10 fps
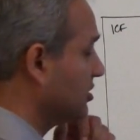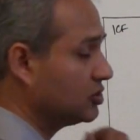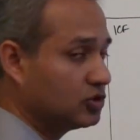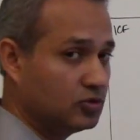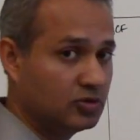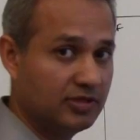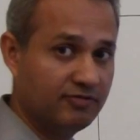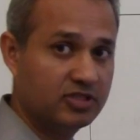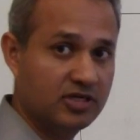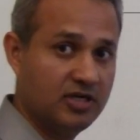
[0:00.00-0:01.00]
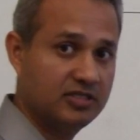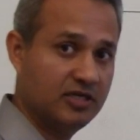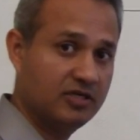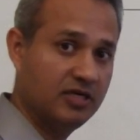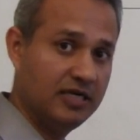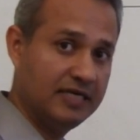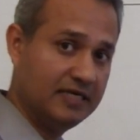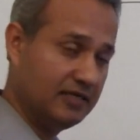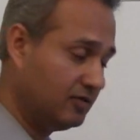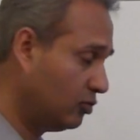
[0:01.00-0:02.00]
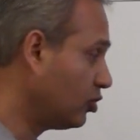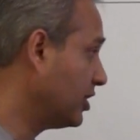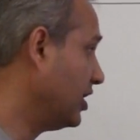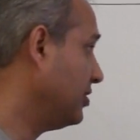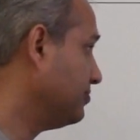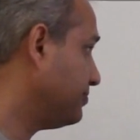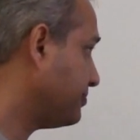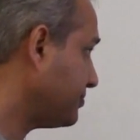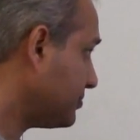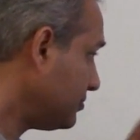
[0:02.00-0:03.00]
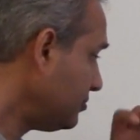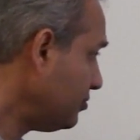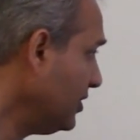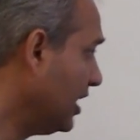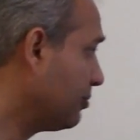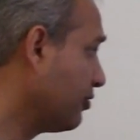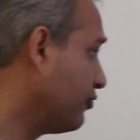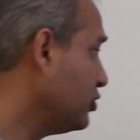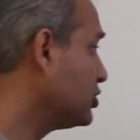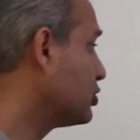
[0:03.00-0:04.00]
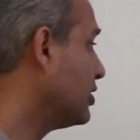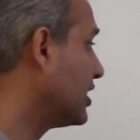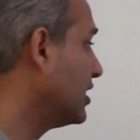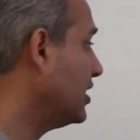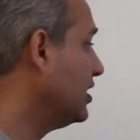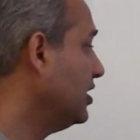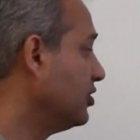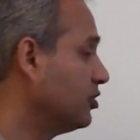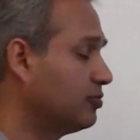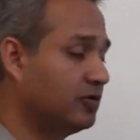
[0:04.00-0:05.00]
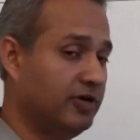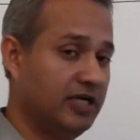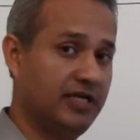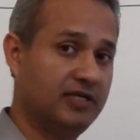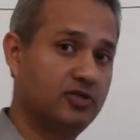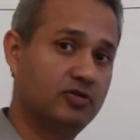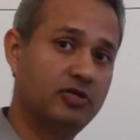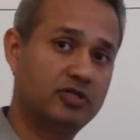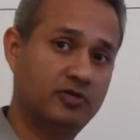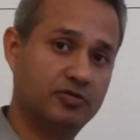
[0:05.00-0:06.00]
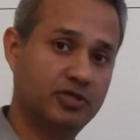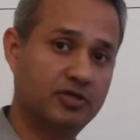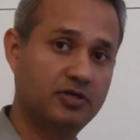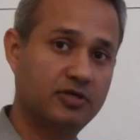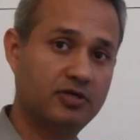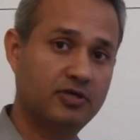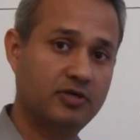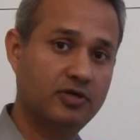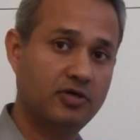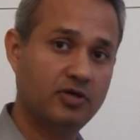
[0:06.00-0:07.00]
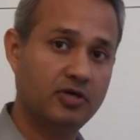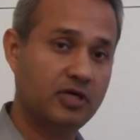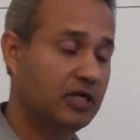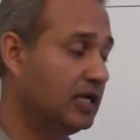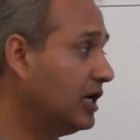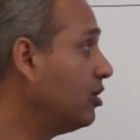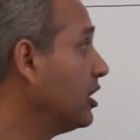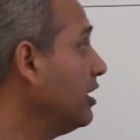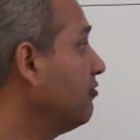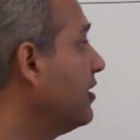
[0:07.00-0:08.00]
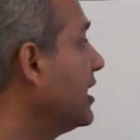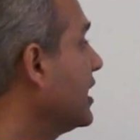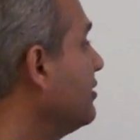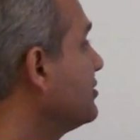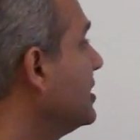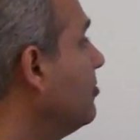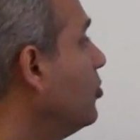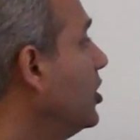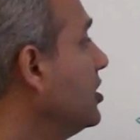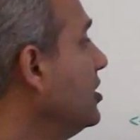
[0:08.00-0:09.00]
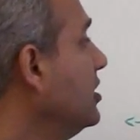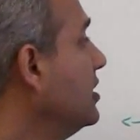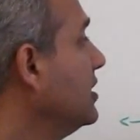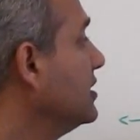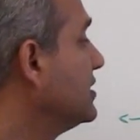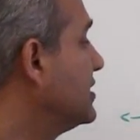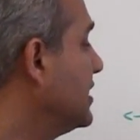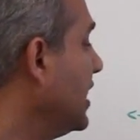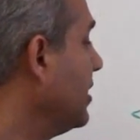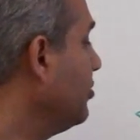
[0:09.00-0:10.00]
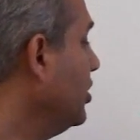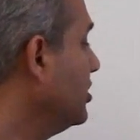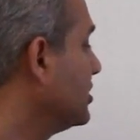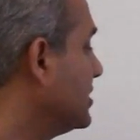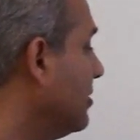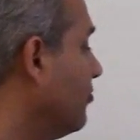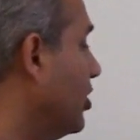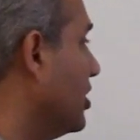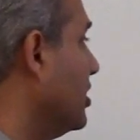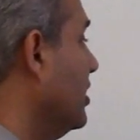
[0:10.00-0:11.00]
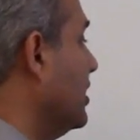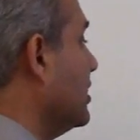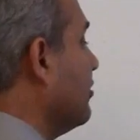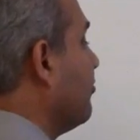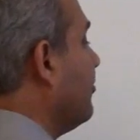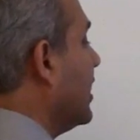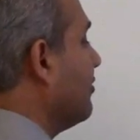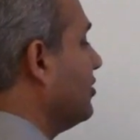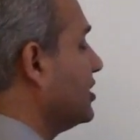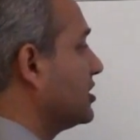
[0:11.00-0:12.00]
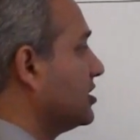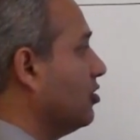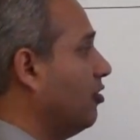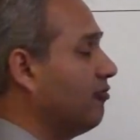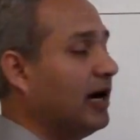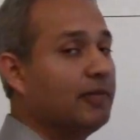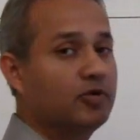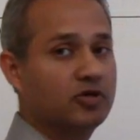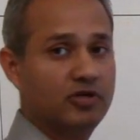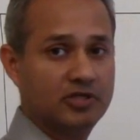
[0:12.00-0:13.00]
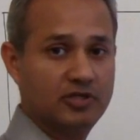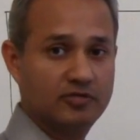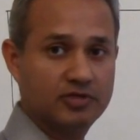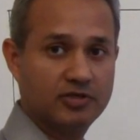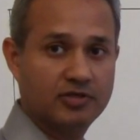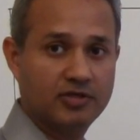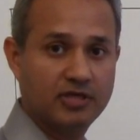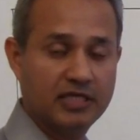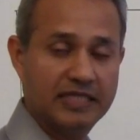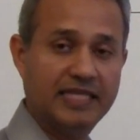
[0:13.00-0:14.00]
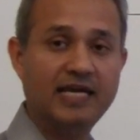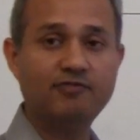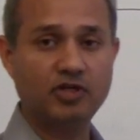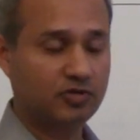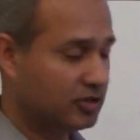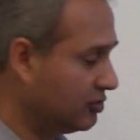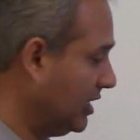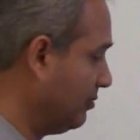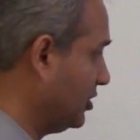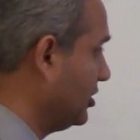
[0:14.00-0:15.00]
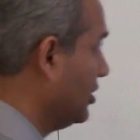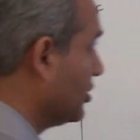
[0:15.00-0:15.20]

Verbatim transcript: tissues and viscera are okay and perfused correctly, you provide the isotonic solution. Now if I give someone, same someone, the 5 liter of hypotonic solution, then what's going to happen?